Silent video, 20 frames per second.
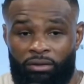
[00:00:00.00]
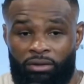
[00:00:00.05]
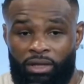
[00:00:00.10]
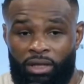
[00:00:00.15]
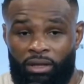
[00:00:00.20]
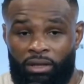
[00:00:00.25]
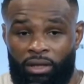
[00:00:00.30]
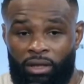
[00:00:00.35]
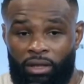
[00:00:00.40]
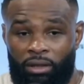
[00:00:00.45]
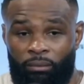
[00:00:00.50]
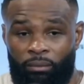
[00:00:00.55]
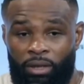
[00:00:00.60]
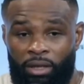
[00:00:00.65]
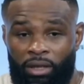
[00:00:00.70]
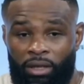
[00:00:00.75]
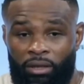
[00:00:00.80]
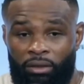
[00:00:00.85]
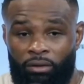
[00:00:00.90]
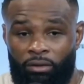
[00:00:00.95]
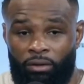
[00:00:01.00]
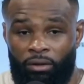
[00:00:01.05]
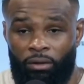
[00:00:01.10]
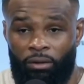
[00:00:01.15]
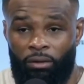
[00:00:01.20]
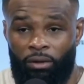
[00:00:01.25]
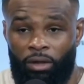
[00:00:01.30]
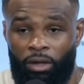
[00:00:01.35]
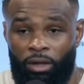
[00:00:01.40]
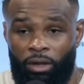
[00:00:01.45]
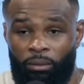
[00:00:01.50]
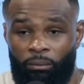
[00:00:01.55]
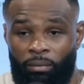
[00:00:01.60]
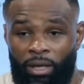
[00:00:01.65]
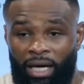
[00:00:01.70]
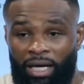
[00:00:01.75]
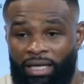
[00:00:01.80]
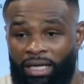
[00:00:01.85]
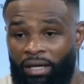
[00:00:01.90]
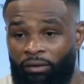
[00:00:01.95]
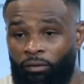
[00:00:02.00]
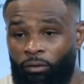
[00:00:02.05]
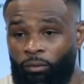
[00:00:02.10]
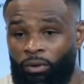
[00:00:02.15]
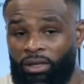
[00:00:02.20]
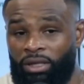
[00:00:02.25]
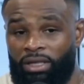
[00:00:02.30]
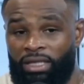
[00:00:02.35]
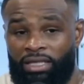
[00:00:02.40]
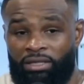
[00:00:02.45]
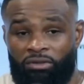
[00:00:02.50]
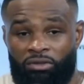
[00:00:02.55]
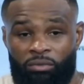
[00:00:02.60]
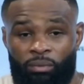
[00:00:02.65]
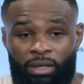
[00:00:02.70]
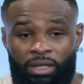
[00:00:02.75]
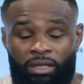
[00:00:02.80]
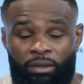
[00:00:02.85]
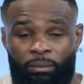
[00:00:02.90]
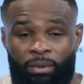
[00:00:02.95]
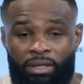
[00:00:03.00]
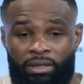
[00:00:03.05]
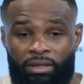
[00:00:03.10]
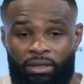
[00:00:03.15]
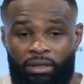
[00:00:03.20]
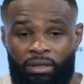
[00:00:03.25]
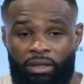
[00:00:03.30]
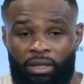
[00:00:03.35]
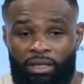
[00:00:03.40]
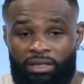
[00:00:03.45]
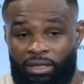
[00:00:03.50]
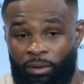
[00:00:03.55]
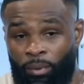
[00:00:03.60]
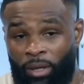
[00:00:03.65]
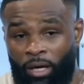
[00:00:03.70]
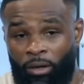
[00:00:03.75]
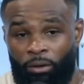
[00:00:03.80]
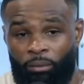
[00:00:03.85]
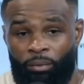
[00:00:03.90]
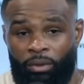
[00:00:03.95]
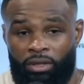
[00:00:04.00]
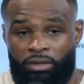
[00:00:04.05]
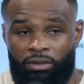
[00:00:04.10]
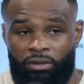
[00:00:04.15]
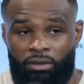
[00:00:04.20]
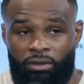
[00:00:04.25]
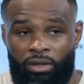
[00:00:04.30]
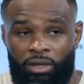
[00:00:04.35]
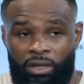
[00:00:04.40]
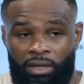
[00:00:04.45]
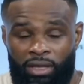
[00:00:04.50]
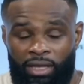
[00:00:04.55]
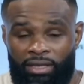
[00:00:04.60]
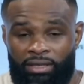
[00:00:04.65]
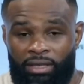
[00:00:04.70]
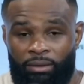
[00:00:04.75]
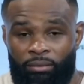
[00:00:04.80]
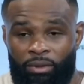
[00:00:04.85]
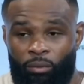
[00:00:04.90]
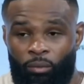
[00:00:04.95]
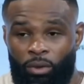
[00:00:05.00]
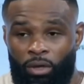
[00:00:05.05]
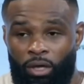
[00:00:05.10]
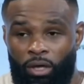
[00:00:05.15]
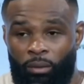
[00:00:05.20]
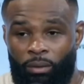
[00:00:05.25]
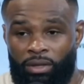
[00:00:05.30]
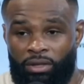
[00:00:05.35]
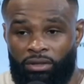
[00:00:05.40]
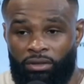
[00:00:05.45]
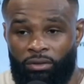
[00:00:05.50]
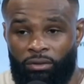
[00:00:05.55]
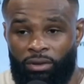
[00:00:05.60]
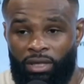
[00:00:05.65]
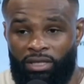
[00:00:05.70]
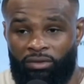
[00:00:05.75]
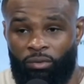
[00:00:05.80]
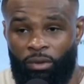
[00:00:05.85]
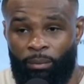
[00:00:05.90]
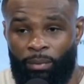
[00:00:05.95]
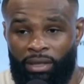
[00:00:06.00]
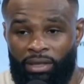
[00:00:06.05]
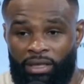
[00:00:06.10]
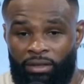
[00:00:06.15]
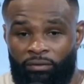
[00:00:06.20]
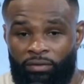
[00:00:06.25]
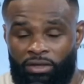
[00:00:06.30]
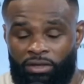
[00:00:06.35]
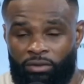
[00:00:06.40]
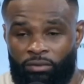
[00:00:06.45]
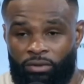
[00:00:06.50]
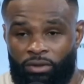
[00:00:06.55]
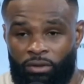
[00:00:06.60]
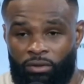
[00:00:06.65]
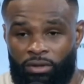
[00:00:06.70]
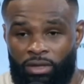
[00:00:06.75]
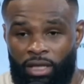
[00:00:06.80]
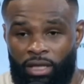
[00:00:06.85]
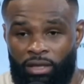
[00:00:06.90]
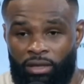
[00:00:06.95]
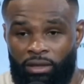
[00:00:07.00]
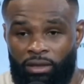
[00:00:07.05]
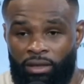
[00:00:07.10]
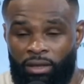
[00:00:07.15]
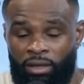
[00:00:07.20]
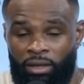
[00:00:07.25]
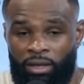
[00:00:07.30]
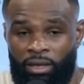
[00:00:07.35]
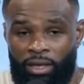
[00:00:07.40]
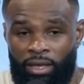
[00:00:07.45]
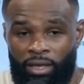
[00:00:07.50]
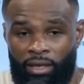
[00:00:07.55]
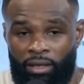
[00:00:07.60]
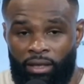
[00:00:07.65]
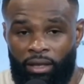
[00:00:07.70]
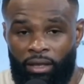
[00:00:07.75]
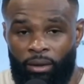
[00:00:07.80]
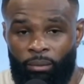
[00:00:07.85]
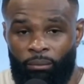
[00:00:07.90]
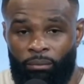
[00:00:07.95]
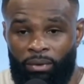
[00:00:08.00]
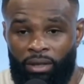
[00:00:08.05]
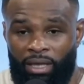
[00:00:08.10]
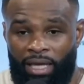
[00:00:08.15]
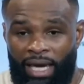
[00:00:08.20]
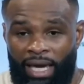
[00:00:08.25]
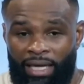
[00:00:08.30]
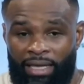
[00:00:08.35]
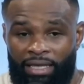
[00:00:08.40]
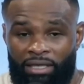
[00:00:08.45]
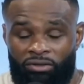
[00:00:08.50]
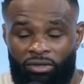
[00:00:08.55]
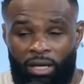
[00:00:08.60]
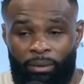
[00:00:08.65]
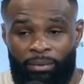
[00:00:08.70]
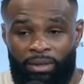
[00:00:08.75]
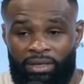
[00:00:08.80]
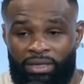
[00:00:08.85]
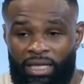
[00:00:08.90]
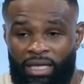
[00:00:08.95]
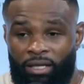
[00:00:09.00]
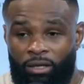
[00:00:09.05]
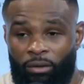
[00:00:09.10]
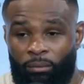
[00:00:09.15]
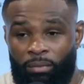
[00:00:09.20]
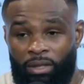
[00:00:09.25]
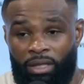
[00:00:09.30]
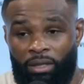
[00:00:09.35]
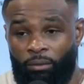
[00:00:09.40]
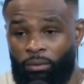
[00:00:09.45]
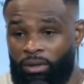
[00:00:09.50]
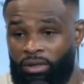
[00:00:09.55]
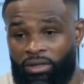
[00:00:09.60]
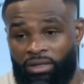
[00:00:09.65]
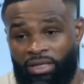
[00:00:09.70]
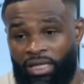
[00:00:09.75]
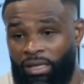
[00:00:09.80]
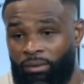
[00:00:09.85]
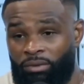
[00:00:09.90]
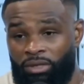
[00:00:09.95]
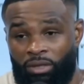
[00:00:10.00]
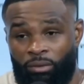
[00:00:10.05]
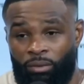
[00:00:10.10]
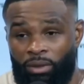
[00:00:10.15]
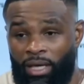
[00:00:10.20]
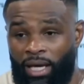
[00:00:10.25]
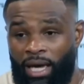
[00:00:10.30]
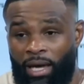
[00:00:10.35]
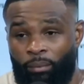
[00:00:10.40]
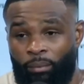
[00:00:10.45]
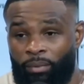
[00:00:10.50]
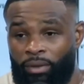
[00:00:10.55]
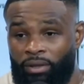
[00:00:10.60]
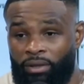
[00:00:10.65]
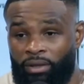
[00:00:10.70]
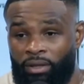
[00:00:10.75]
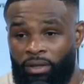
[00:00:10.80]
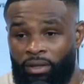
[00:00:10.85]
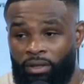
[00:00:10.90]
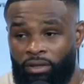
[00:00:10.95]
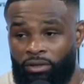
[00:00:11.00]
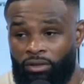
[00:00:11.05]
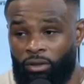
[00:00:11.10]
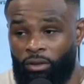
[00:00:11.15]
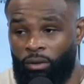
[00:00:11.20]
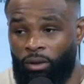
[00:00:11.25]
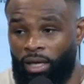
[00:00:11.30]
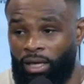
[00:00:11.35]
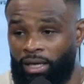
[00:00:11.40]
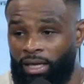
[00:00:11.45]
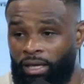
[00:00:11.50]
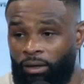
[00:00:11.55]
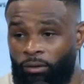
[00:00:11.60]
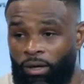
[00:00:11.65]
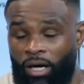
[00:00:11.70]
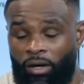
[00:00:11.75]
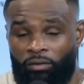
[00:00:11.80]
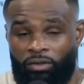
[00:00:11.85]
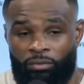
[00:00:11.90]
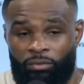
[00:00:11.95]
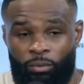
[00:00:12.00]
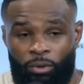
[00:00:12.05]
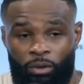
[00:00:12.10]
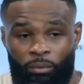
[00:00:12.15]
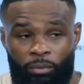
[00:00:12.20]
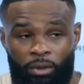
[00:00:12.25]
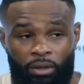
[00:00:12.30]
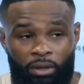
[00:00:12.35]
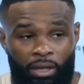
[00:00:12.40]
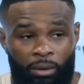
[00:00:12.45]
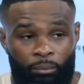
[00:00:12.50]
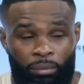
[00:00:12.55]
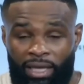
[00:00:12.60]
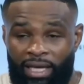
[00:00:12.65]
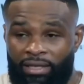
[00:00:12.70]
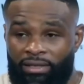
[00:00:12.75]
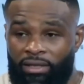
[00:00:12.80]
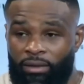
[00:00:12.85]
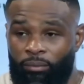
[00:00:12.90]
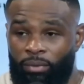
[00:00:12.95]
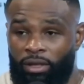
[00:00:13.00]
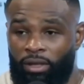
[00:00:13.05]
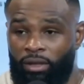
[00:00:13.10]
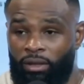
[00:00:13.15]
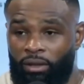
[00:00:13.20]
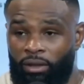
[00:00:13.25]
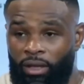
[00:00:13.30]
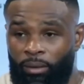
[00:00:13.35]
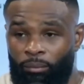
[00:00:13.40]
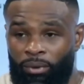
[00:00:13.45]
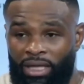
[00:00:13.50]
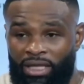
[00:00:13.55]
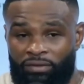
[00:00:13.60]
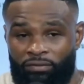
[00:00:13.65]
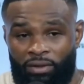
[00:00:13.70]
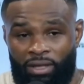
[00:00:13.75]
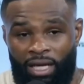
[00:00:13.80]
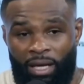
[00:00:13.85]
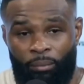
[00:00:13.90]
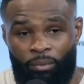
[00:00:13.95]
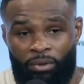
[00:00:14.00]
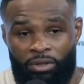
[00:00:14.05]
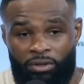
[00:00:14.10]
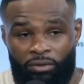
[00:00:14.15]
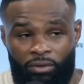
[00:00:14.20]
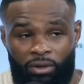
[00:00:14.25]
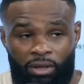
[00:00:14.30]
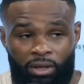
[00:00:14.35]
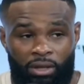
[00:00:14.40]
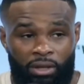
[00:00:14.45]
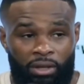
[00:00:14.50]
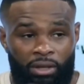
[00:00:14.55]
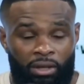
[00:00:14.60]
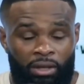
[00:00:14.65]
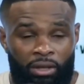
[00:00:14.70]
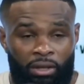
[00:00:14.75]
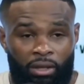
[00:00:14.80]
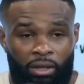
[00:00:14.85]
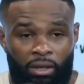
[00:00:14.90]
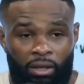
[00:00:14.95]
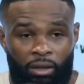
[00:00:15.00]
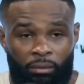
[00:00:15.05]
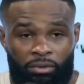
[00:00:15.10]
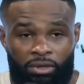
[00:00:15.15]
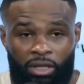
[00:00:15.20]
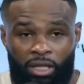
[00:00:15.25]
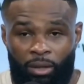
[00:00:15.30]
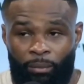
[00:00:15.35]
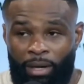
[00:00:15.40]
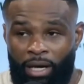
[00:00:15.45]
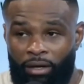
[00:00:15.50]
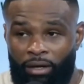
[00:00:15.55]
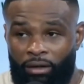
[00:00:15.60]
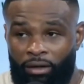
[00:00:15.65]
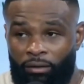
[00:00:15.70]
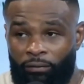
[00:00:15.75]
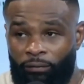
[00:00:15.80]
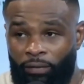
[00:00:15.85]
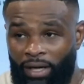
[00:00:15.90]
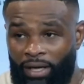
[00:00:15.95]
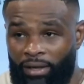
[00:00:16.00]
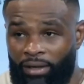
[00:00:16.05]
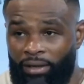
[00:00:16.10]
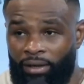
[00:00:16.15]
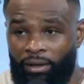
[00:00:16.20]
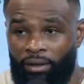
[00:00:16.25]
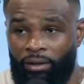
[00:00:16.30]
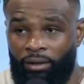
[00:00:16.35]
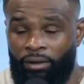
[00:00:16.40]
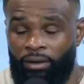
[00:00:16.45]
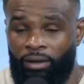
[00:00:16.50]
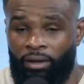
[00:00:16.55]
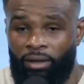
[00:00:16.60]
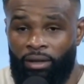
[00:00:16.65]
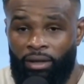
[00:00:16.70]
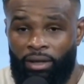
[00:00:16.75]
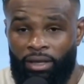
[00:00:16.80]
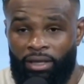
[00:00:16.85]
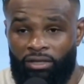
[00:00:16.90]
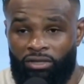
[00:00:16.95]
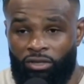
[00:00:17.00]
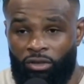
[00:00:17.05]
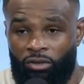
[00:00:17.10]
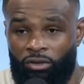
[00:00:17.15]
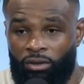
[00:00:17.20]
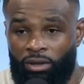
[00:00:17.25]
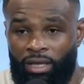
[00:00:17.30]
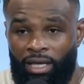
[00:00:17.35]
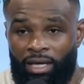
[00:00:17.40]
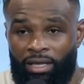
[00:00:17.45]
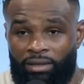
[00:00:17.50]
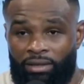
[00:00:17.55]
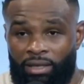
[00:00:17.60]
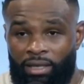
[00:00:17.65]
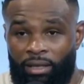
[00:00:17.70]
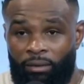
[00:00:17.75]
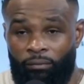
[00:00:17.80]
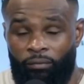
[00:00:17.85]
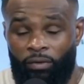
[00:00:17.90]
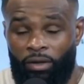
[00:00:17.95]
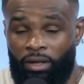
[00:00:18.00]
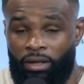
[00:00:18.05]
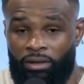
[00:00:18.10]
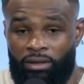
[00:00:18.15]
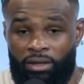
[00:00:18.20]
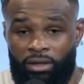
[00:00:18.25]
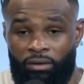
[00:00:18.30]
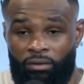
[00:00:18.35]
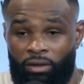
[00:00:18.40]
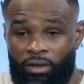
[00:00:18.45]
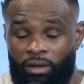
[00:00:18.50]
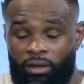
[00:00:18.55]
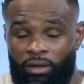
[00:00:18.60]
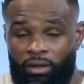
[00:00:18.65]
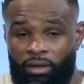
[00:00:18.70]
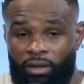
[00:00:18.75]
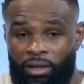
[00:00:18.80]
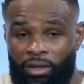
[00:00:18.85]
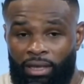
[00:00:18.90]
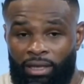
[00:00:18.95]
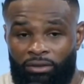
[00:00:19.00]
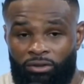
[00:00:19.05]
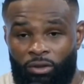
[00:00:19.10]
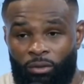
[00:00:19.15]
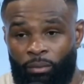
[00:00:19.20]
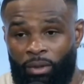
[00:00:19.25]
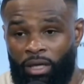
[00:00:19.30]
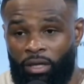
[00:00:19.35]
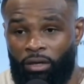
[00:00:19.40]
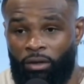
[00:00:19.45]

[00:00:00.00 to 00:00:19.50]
on Jake's name. You know, um, I never really disrespect him as a as a power puncher. That's something we always knew. That's why my defense was so tight. And um, had he dropped his hand on me, would the same shit would have happened. So I can't cry with spilled milk. I'm blessed to be here. I'm blessed for an opportunity um, to come out here and fight again and show you guys that I'm fucking still here. And I told my